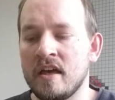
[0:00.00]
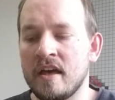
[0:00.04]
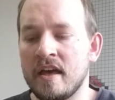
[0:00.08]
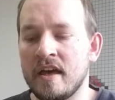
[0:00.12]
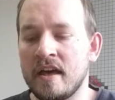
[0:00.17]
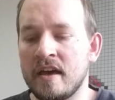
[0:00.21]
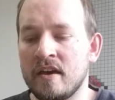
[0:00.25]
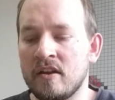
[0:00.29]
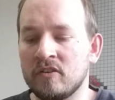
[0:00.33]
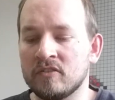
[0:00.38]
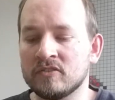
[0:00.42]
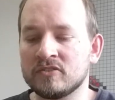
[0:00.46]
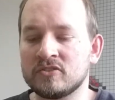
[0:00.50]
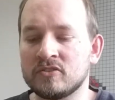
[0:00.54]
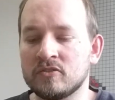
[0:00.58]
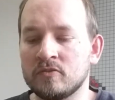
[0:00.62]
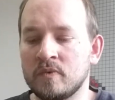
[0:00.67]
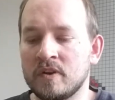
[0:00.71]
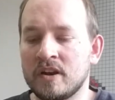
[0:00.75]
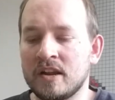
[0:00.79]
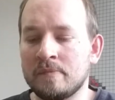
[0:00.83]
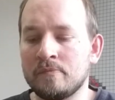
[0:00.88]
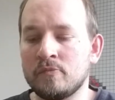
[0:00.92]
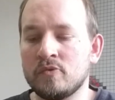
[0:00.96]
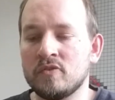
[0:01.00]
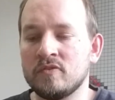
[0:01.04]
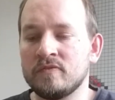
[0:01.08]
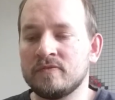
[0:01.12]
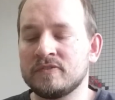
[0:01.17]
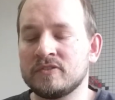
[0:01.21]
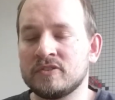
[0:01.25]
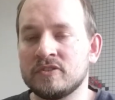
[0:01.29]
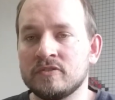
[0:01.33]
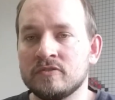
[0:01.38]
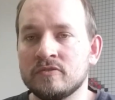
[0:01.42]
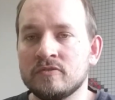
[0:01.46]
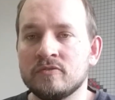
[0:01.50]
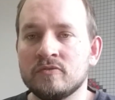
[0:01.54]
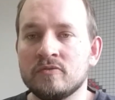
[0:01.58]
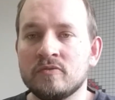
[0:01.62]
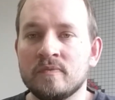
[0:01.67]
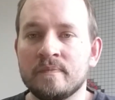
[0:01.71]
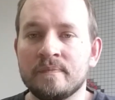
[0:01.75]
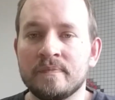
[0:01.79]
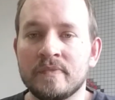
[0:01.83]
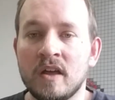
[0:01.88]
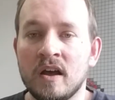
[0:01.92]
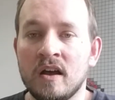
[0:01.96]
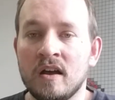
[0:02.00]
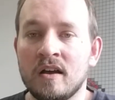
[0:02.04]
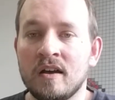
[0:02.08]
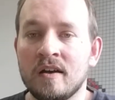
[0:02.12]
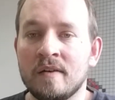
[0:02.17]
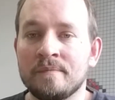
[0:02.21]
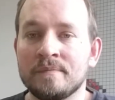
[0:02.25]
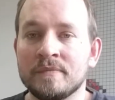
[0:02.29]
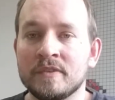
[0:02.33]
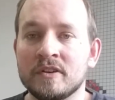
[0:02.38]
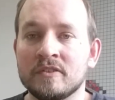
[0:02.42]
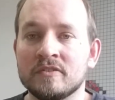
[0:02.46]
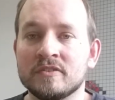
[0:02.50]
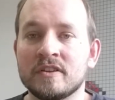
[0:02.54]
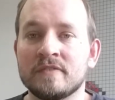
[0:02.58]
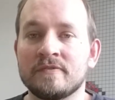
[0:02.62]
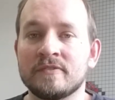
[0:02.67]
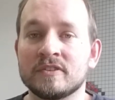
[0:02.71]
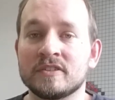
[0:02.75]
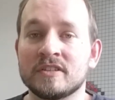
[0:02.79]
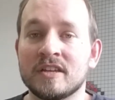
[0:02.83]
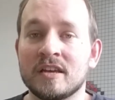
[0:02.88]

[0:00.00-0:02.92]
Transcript: and also when I moved to different